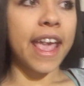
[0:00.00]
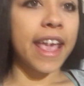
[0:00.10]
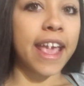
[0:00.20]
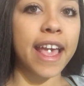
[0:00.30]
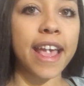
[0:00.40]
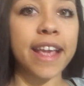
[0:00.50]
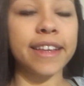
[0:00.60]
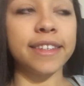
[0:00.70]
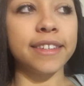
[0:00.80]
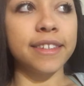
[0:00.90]

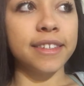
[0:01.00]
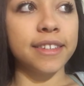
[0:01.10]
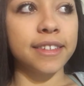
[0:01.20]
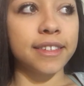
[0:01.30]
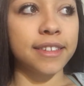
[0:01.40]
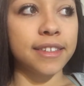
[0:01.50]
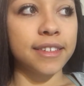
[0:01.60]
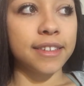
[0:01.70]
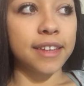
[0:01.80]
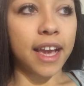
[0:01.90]
And
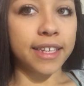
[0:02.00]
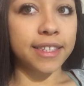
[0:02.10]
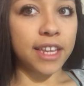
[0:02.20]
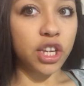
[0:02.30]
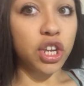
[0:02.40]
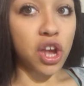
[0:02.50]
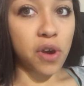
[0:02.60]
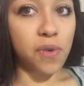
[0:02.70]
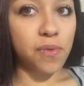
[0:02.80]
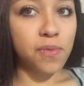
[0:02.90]
I said
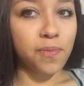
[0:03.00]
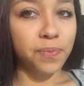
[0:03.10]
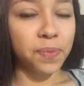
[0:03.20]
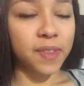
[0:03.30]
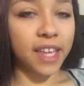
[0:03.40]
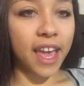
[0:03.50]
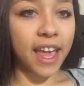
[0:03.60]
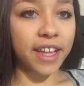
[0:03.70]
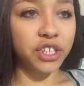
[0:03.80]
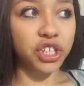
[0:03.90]
no.
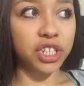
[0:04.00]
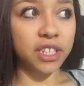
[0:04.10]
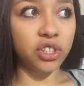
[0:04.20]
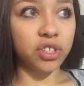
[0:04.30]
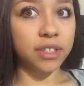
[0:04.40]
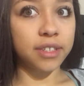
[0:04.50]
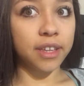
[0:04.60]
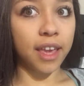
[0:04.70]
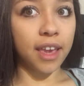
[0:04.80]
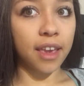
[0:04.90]
And she
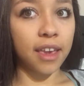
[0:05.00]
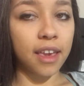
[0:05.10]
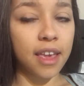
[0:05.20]
just like,